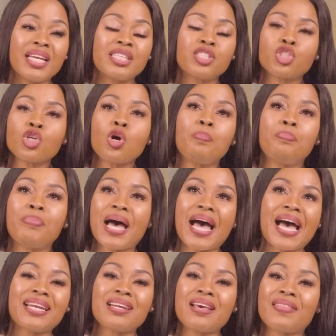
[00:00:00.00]
It's so
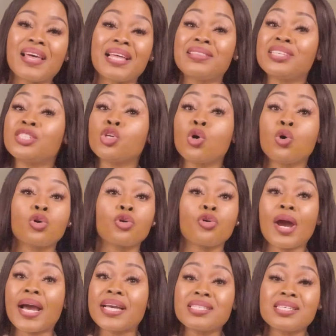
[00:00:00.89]
bad that this whole
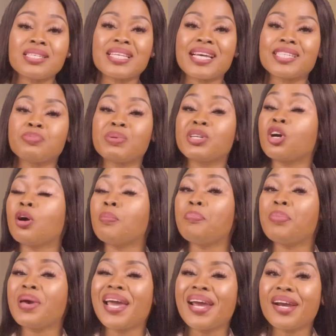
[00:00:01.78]
crisis has been
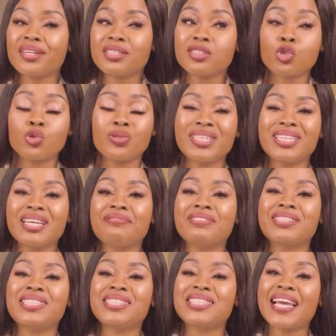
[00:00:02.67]
compared to the
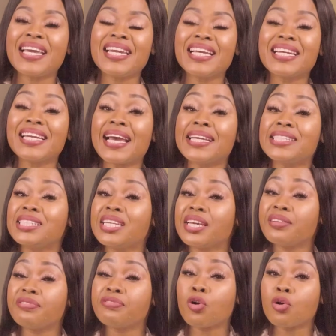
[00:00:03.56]
devastating
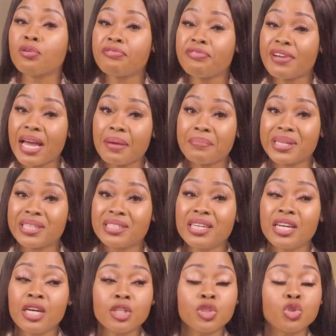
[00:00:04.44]
1984
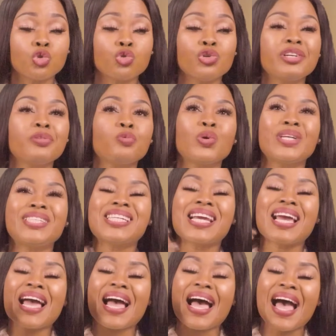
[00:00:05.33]
famine, during
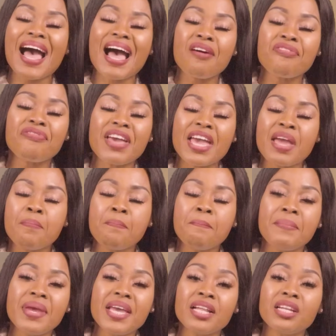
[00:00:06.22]
which
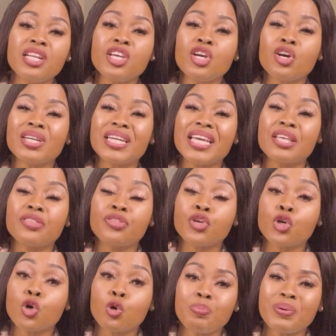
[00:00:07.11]
500,000
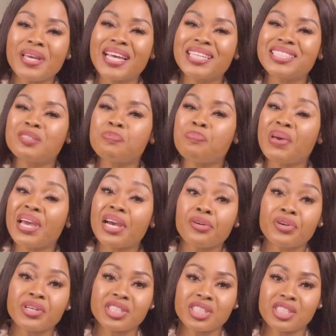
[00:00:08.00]
Ethiopians
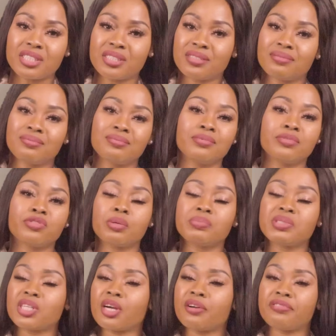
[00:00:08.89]
perished
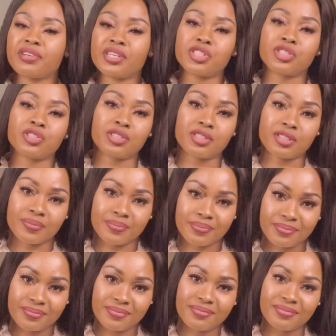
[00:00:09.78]
from starvation.
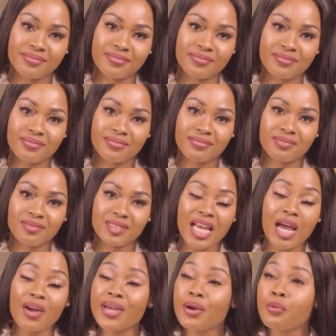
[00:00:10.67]

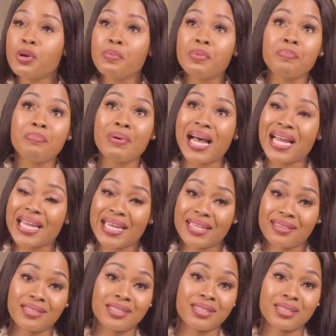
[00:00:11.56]
How can we be back
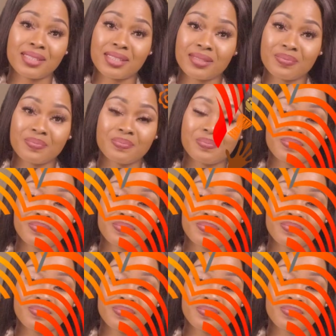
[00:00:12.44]
at this?